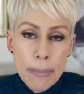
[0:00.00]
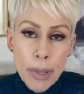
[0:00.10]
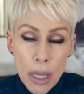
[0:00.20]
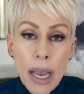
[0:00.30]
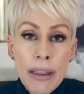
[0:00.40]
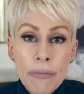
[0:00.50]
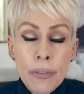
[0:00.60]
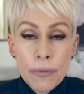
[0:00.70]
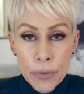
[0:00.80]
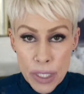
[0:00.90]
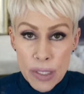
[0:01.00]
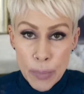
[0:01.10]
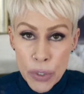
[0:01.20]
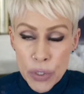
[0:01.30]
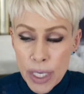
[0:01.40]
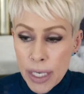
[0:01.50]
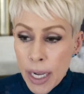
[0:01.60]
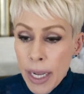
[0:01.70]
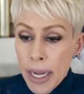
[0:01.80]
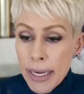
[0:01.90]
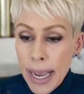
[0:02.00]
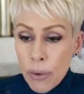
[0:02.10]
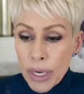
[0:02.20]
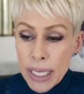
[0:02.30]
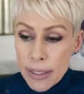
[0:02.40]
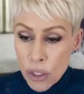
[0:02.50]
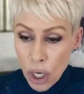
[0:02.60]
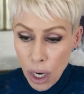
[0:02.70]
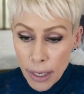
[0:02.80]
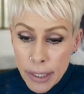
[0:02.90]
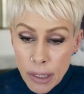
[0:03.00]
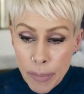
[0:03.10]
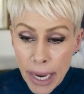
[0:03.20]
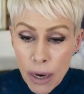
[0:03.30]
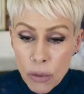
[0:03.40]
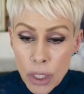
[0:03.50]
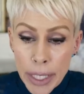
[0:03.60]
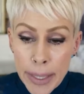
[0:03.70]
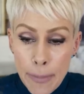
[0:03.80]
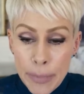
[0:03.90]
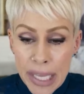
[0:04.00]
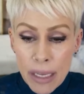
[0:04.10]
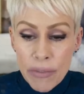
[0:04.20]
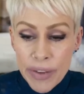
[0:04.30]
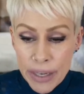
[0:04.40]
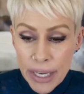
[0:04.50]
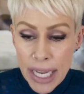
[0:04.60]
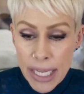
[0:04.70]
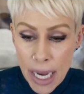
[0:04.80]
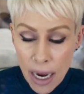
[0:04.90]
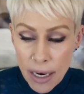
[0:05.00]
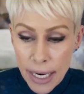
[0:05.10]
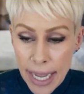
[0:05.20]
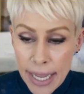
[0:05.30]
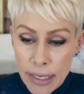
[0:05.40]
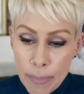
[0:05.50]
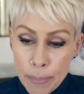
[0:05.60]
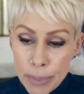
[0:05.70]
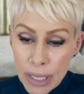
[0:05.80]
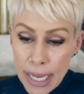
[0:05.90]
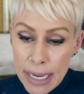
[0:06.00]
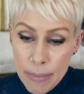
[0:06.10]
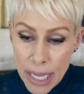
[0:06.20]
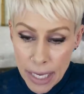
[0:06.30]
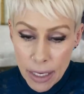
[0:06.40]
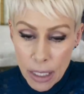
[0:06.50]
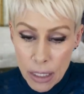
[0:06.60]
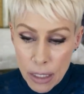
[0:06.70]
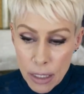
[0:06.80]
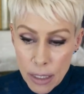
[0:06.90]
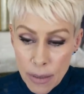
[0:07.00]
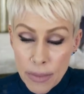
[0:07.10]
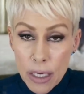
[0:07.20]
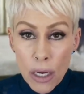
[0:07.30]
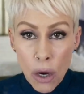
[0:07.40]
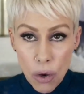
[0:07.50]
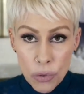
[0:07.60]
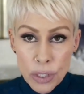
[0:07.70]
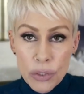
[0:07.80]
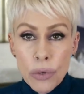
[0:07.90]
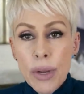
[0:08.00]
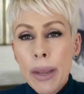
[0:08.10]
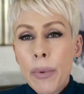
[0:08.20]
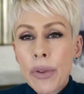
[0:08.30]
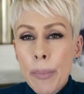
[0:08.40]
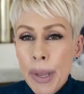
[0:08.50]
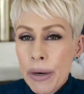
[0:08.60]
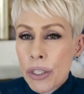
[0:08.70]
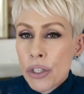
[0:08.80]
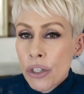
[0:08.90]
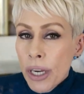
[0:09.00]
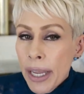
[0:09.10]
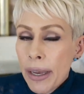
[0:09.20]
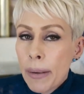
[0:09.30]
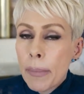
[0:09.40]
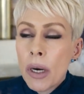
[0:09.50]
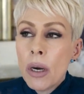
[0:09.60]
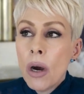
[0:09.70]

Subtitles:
life for this person. Now, he's talking about being very young and blaming the cult, okay, where the parents took him,